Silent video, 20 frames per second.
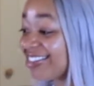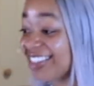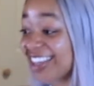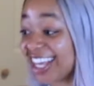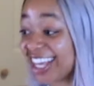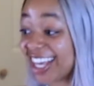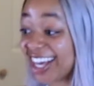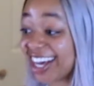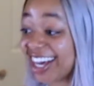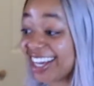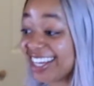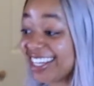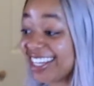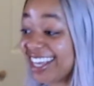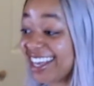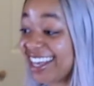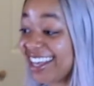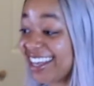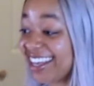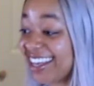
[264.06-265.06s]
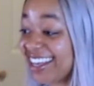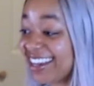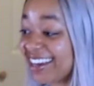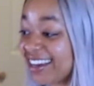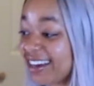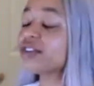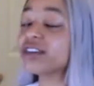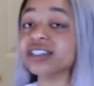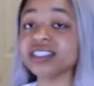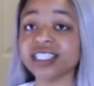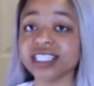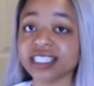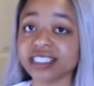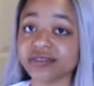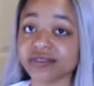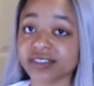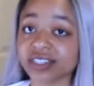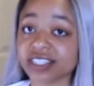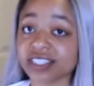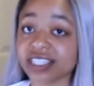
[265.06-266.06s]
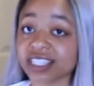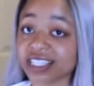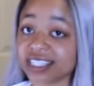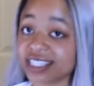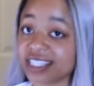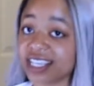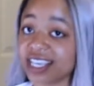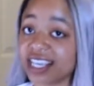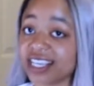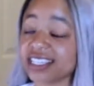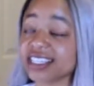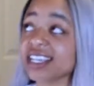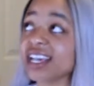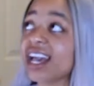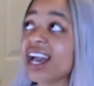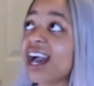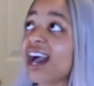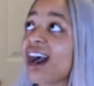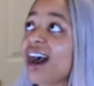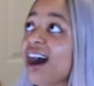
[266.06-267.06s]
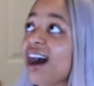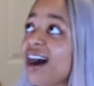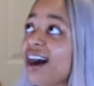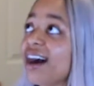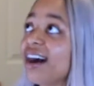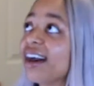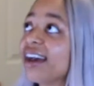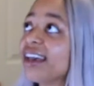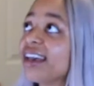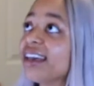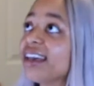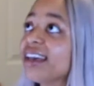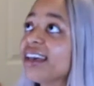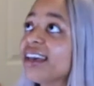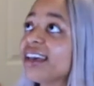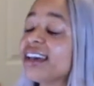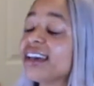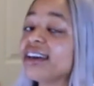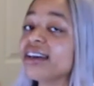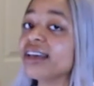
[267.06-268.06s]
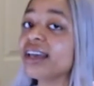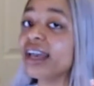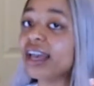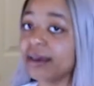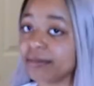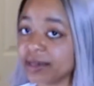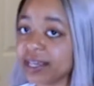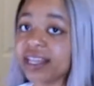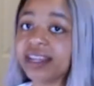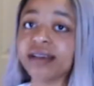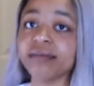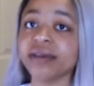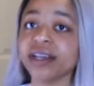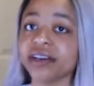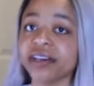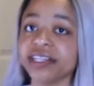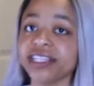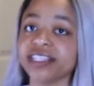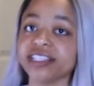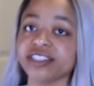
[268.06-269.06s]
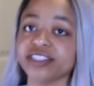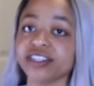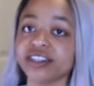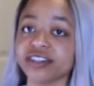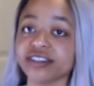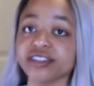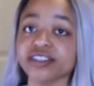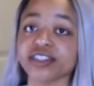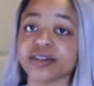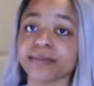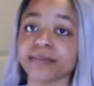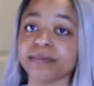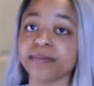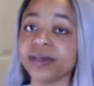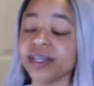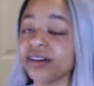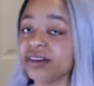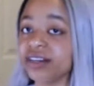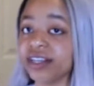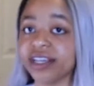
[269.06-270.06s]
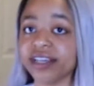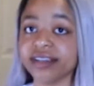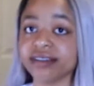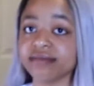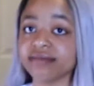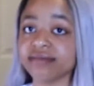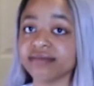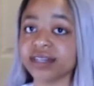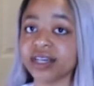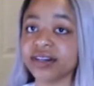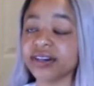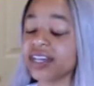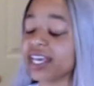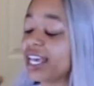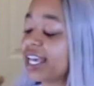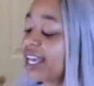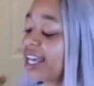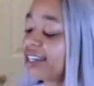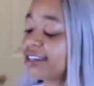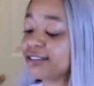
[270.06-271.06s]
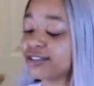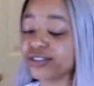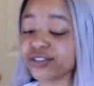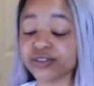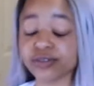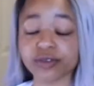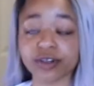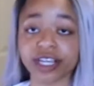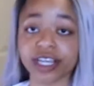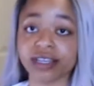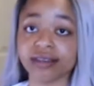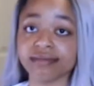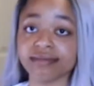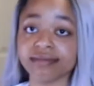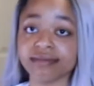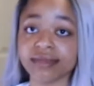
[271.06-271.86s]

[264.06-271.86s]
think I did. First things first is this. I am getting married in a church, period. Okay, end of the story.